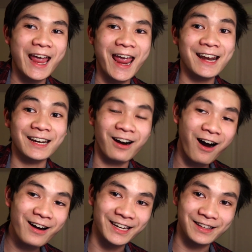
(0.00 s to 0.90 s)
And in
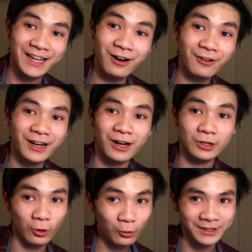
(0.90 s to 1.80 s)
hockey, they call it a
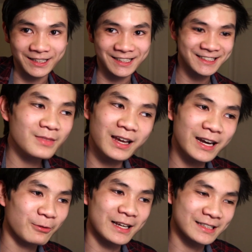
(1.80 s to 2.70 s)
goalie.
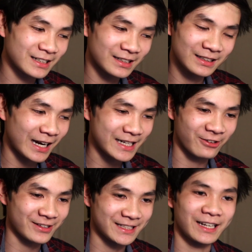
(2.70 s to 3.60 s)
Anyways, I
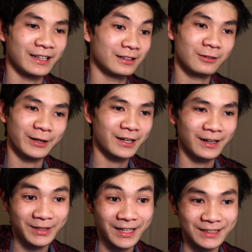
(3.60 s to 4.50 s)
digress again. Oh my god,
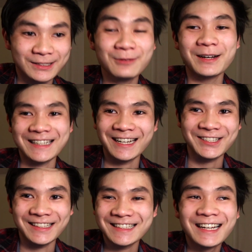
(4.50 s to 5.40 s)
I'm getting on so many
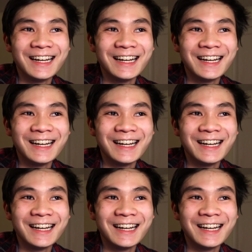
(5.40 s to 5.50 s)
tangents.